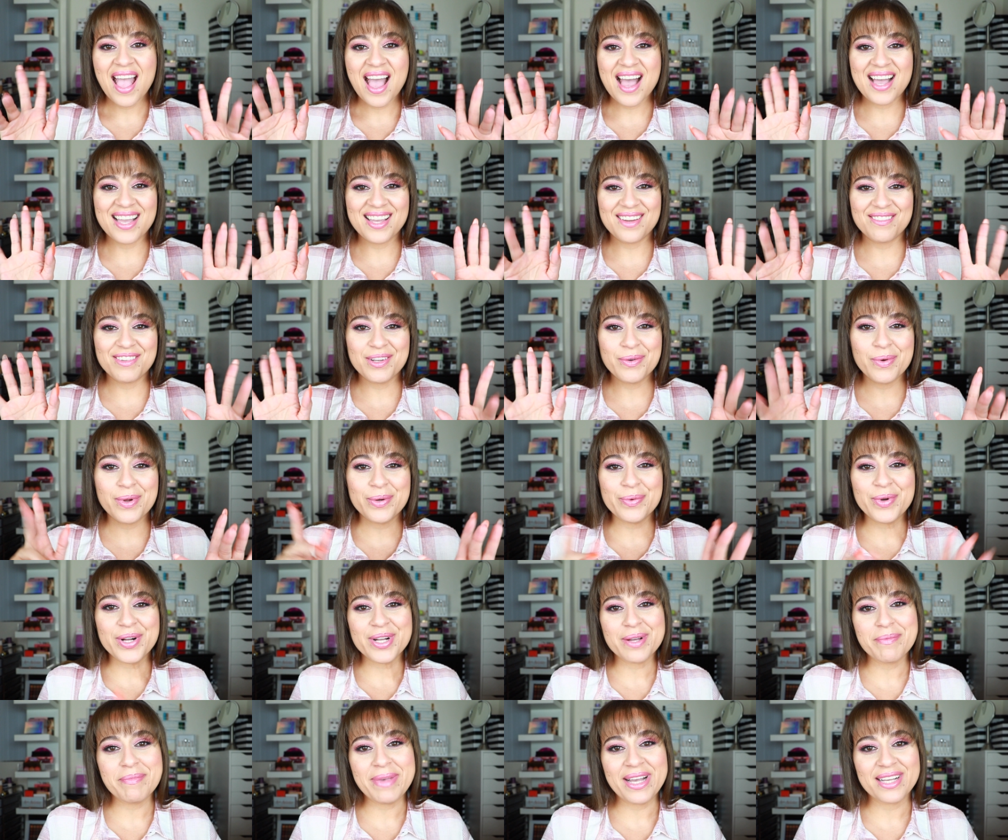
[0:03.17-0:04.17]
Hi everyone,
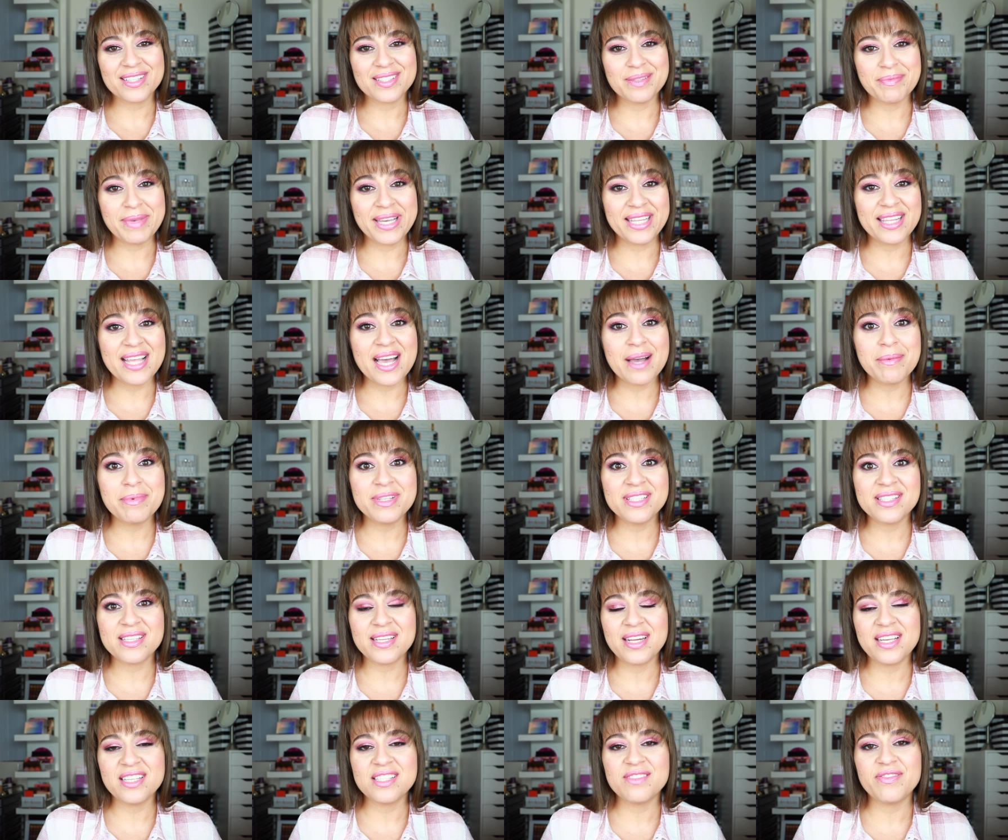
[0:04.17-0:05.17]
welcome back to my lab. In
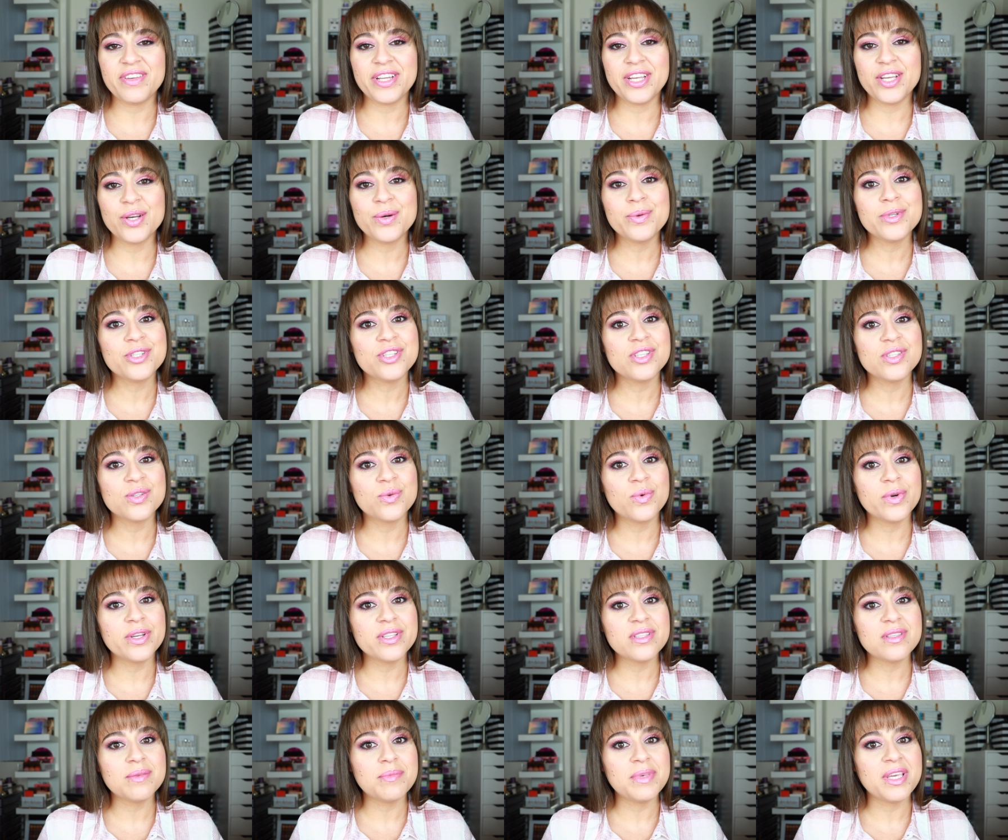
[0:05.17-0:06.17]
today's video, which is
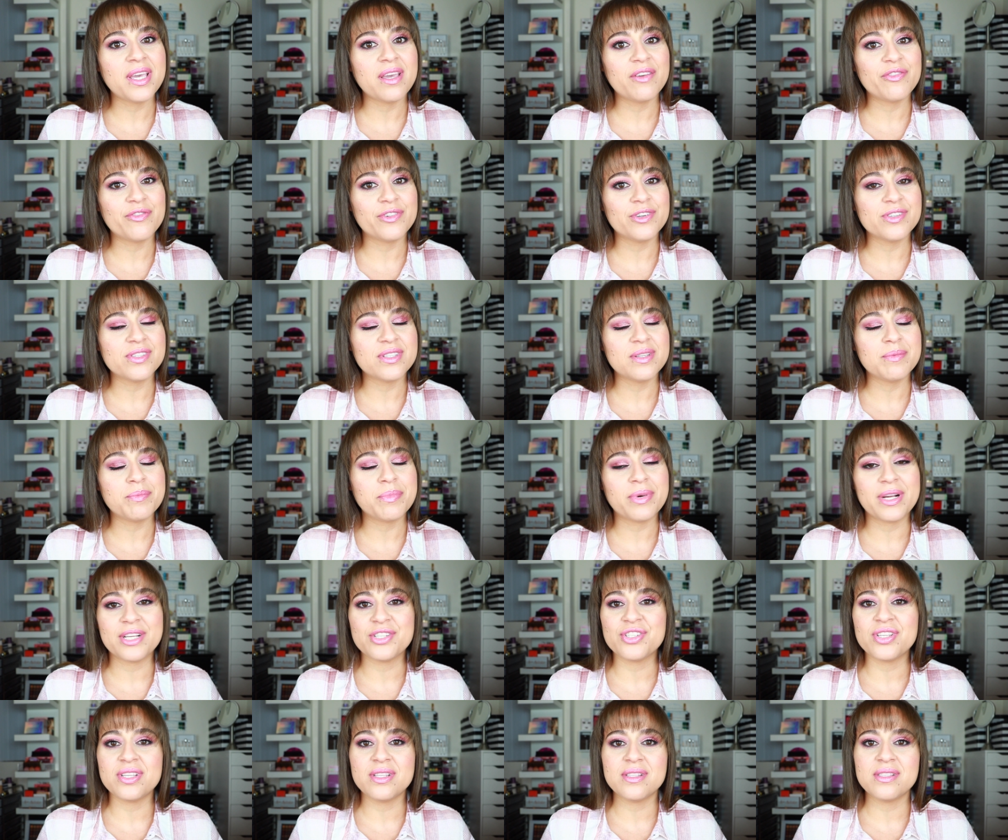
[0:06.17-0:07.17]
going to be a first
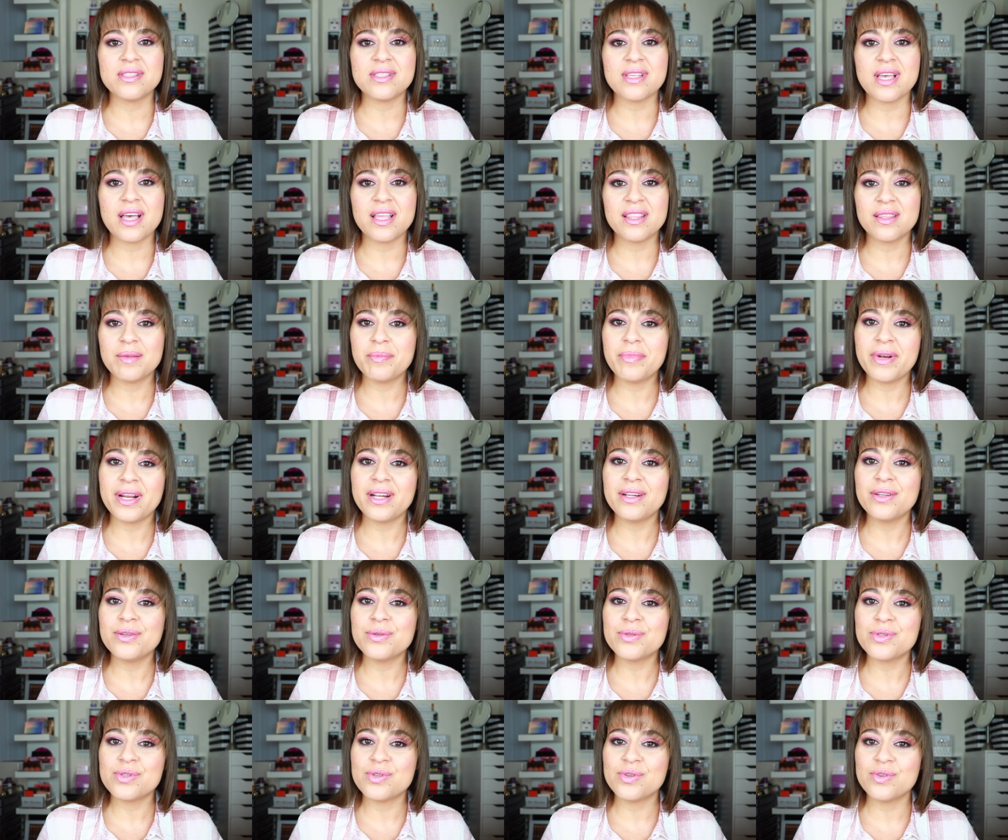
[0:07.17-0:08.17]
impressions on the brand
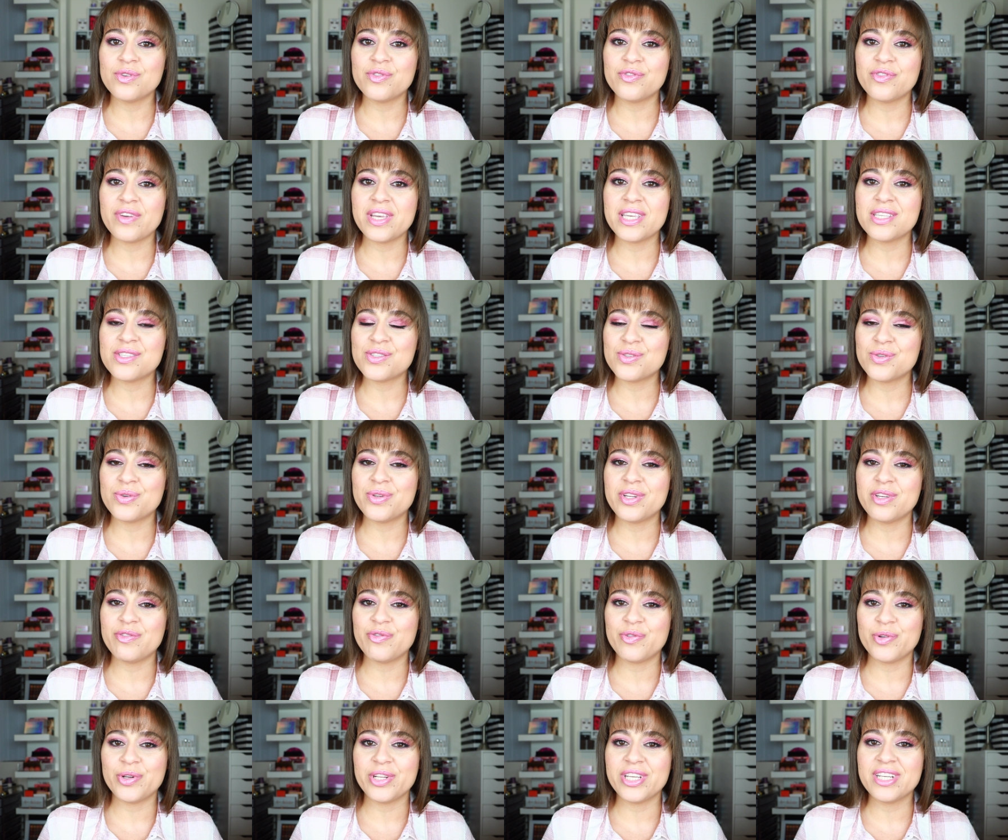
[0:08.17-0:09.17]
new Too Faced Tutti
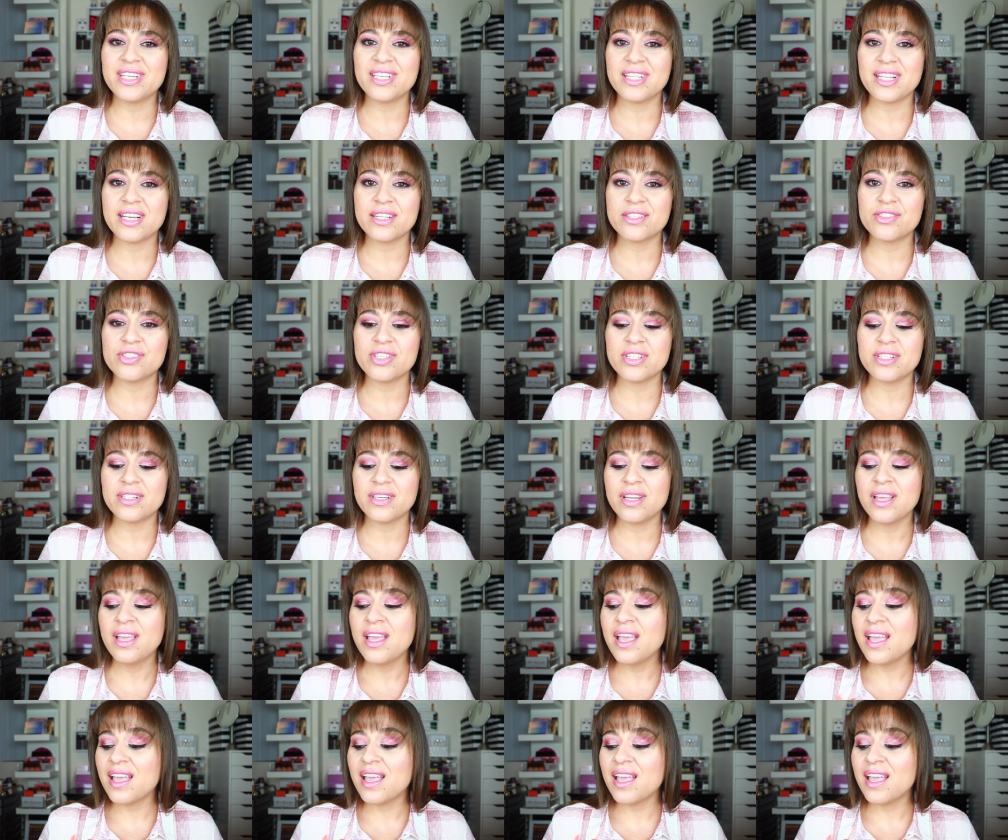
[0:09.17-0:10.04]
Frutti collection.